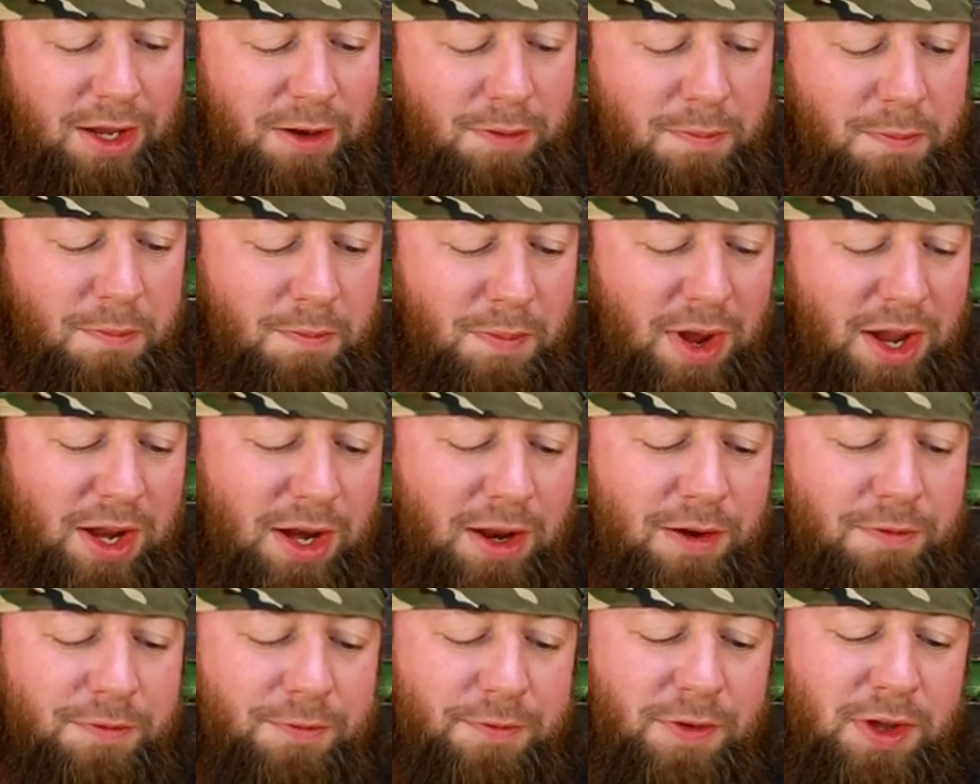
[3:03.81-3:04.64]
Made
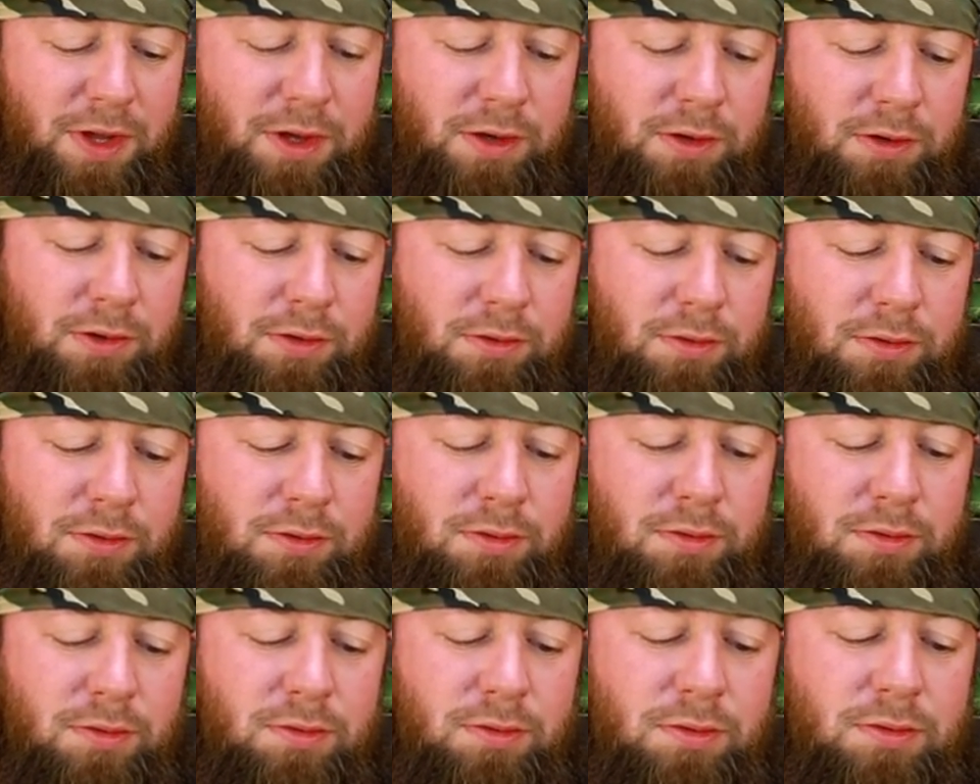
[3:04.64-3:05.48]
it feel
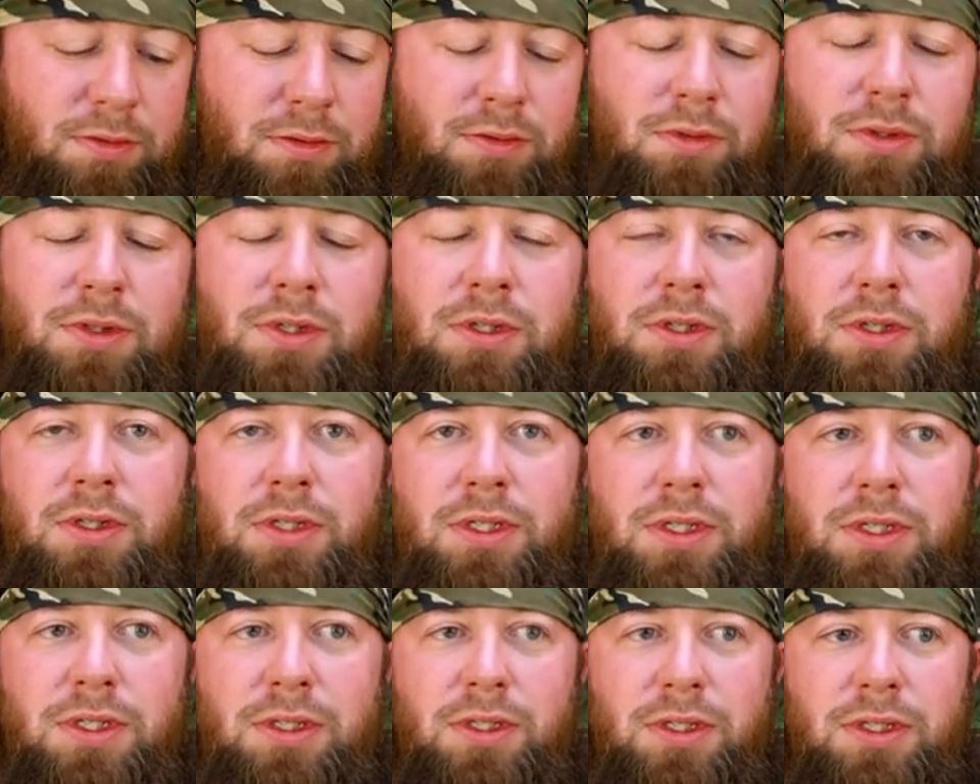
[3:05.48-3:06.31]

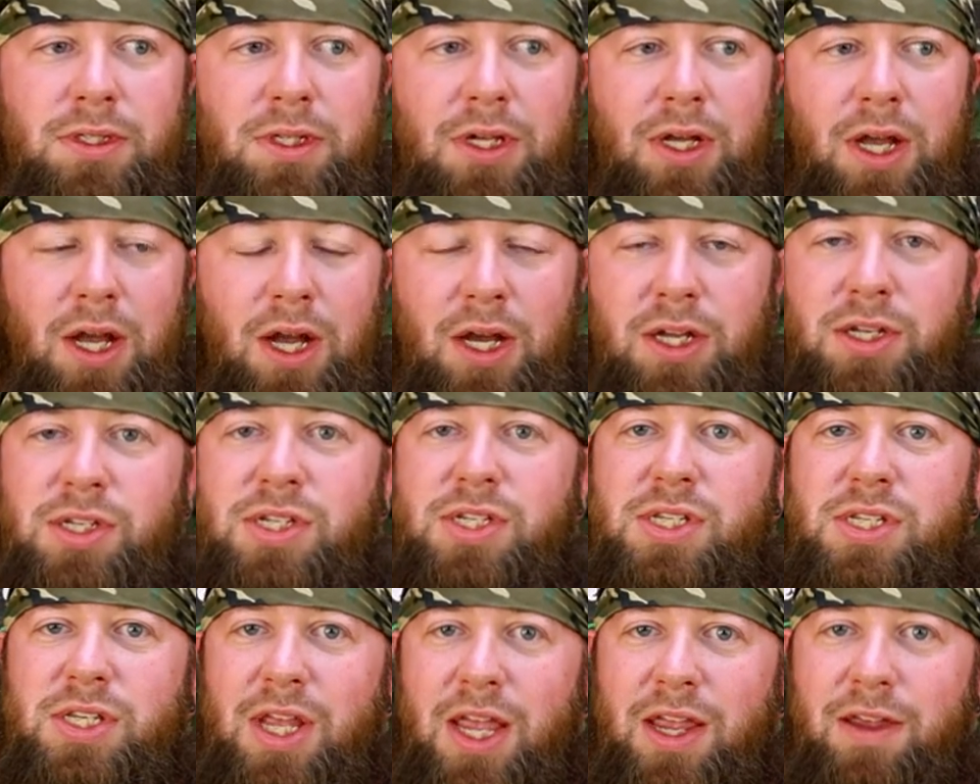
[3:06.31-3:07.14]

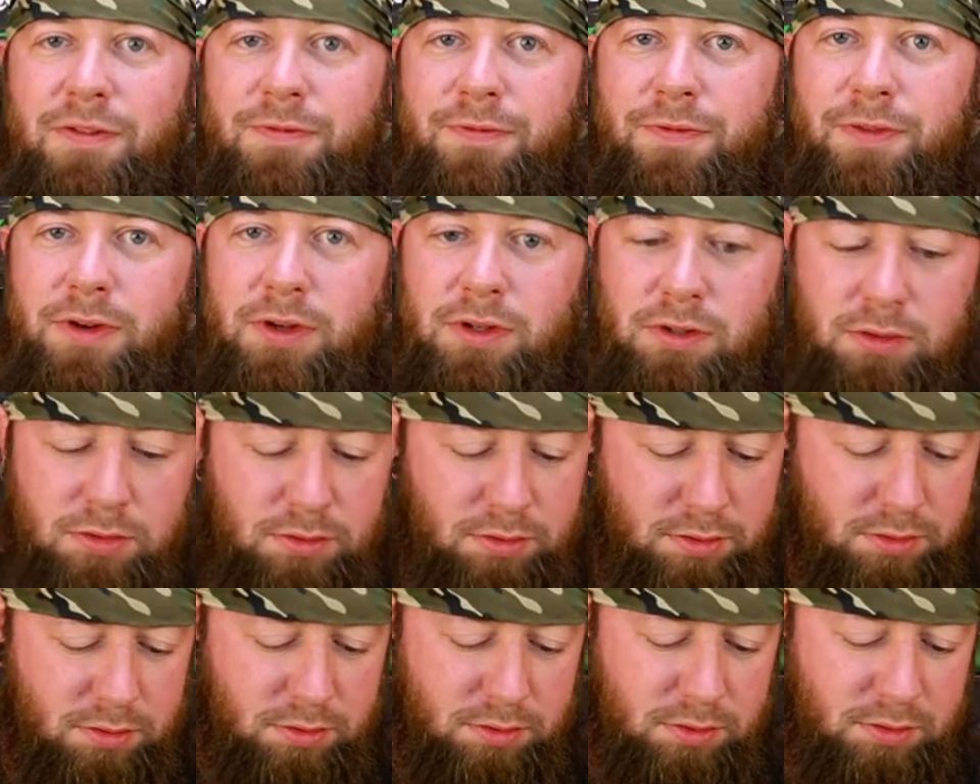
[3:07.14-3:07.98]
unsafe.
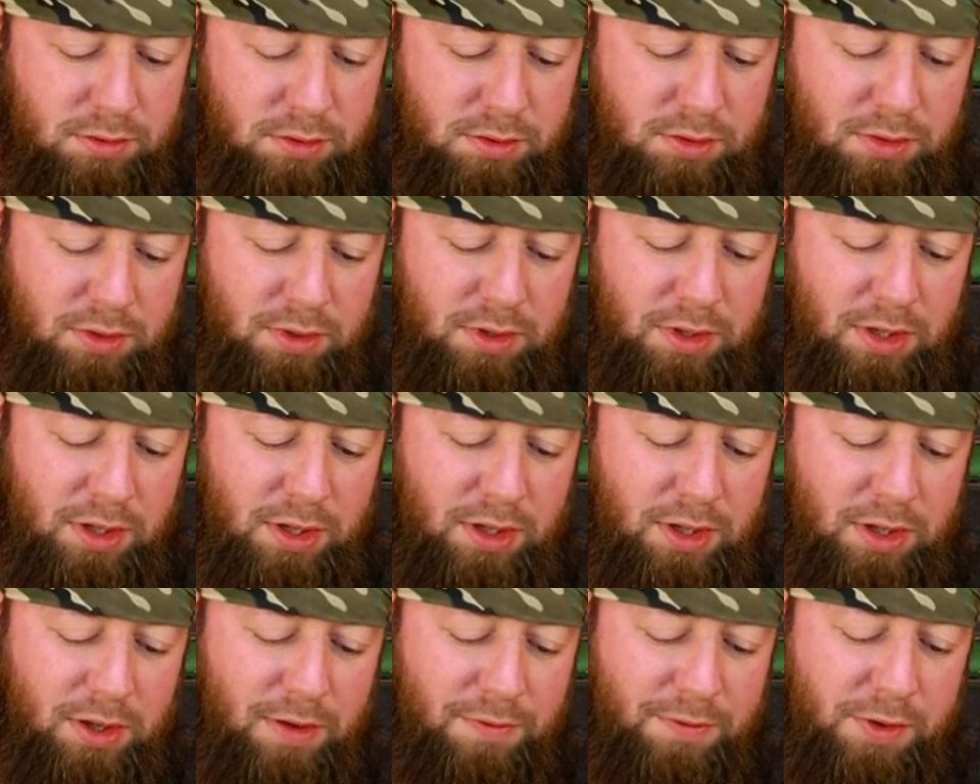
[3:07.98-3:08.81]

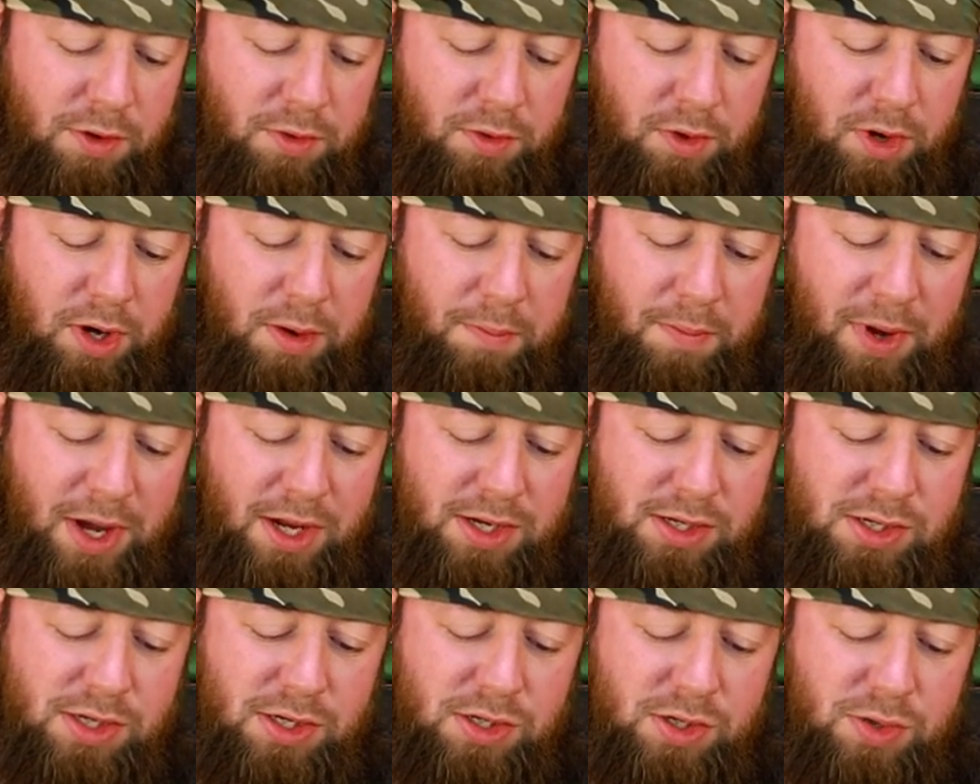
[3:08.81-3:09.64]
If you were in a
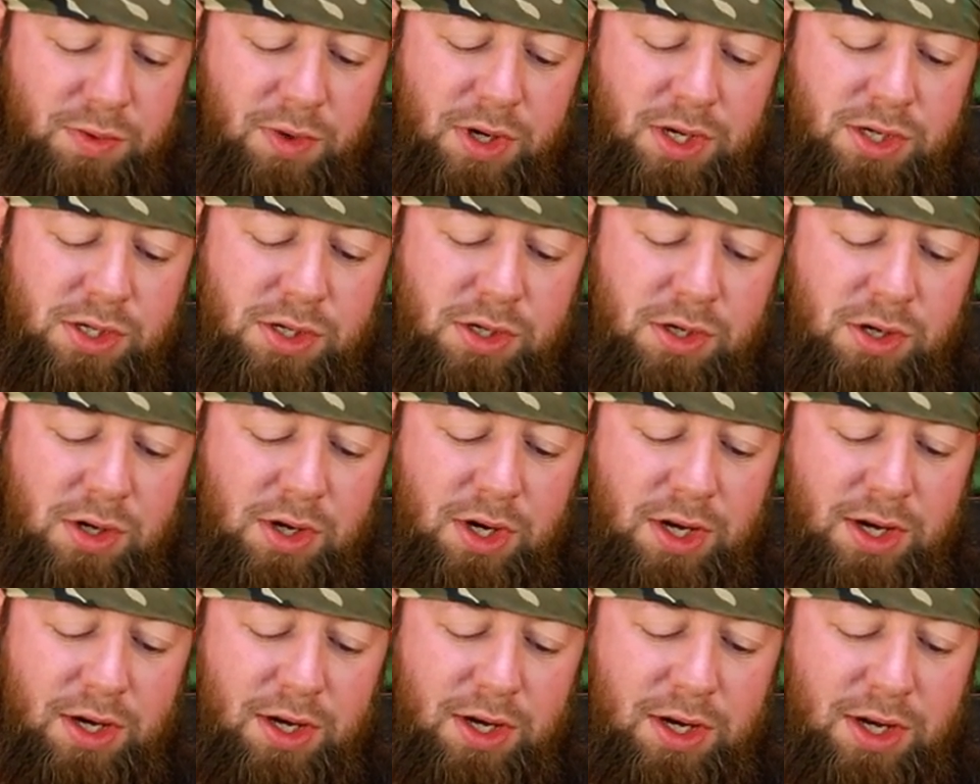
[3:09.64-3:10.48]
bad situation, you
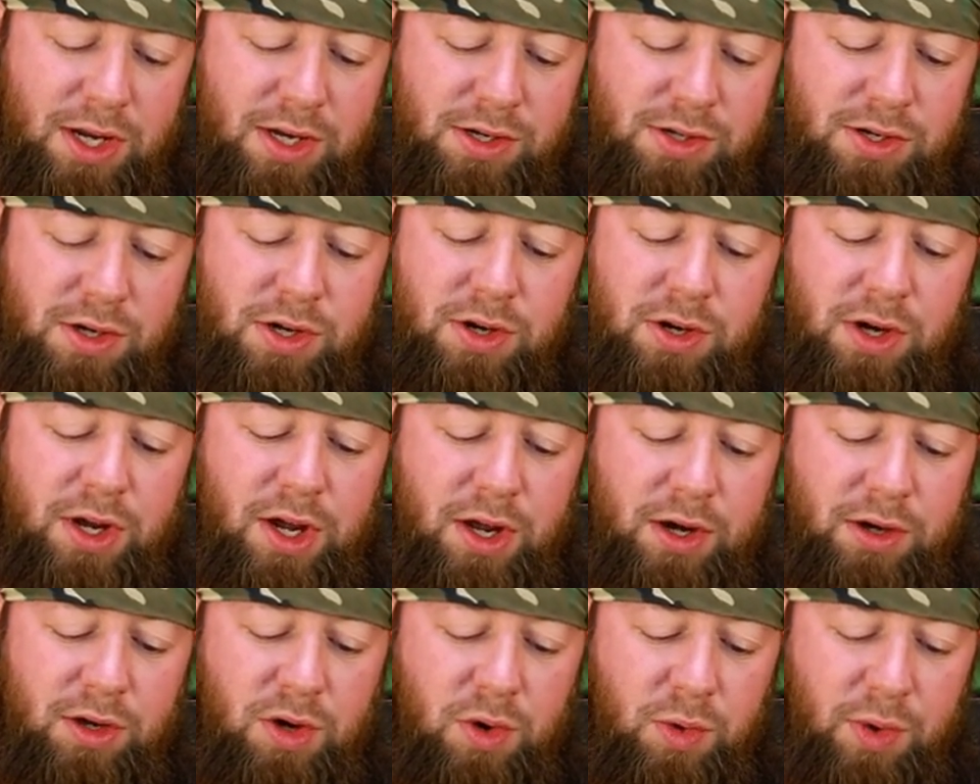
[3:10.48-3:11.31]
needed to get to your
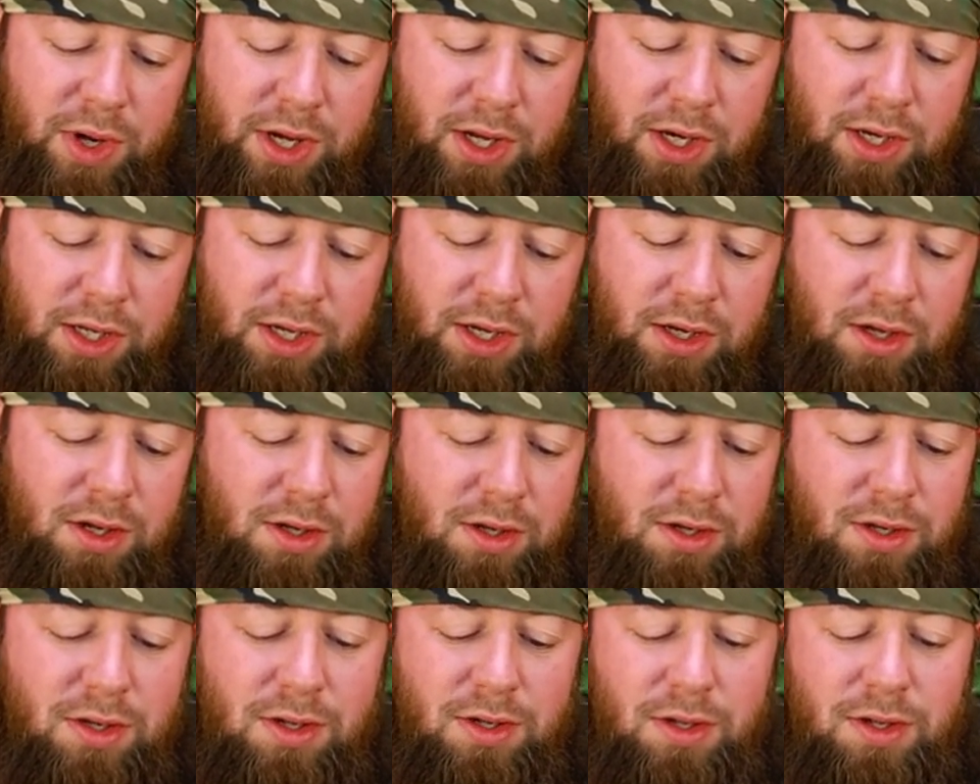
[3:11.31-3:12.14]
gun quickly.
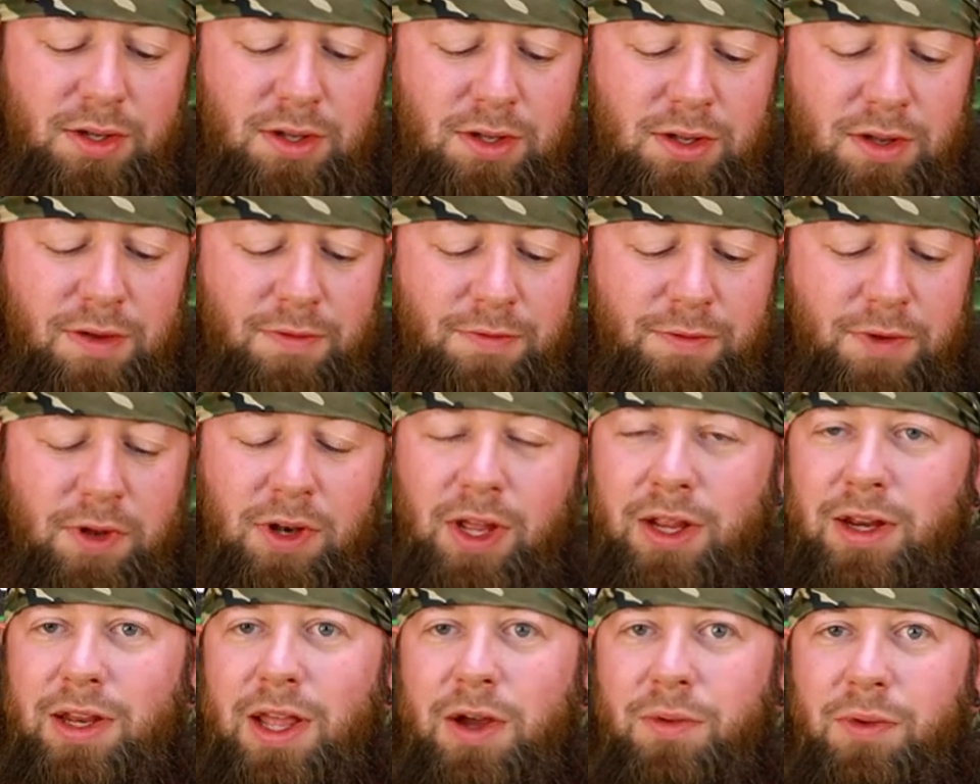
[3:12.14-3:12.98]
I feel
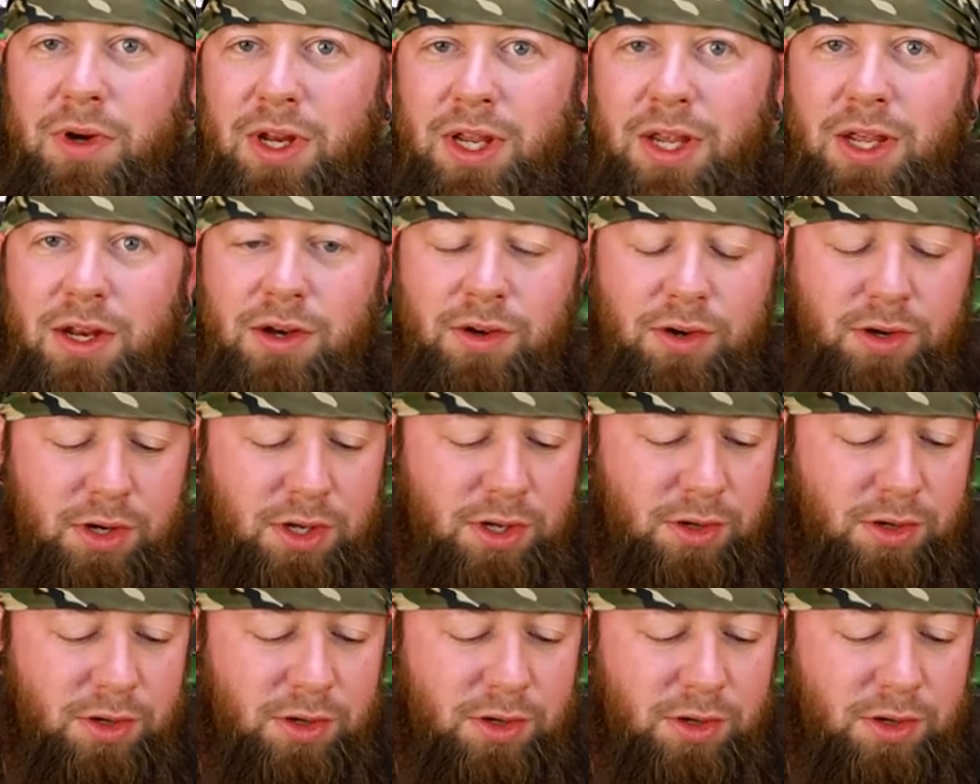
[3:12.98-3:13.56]
like that would hinder